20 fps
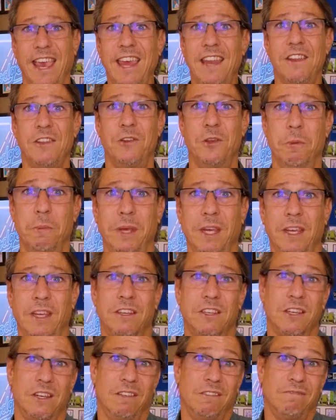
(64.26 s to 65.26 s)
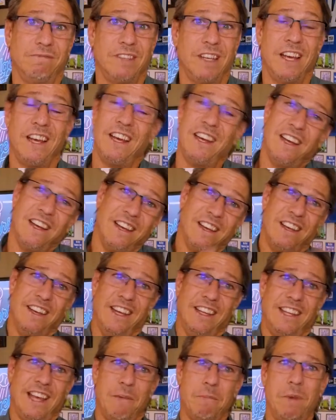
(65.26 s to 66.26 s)
of getting to me. So
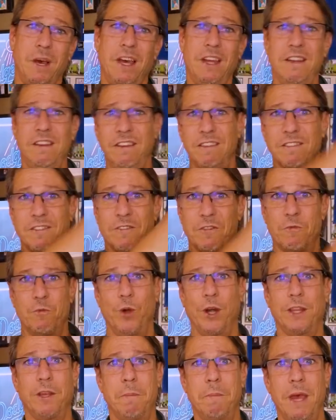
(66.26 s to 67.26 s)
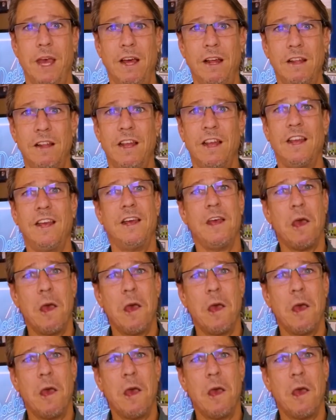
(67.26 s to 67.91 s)
hit that button, ring the bell.